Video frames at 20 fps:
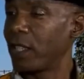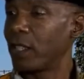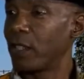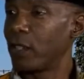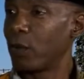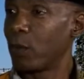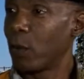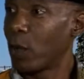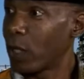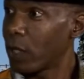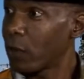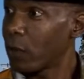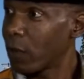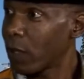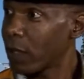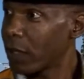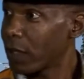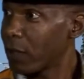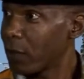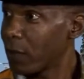"You want to
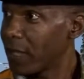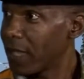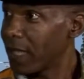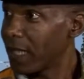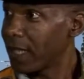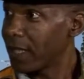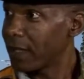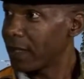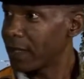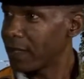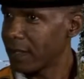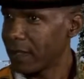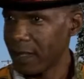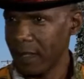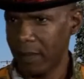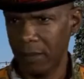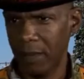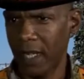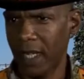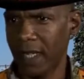work on the weekends?"
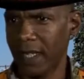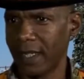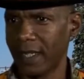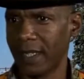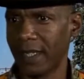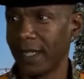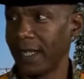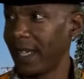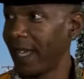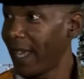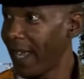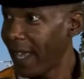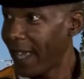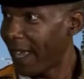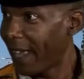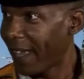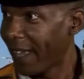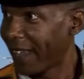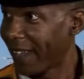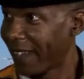I'm like,
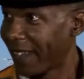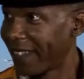"Yeah."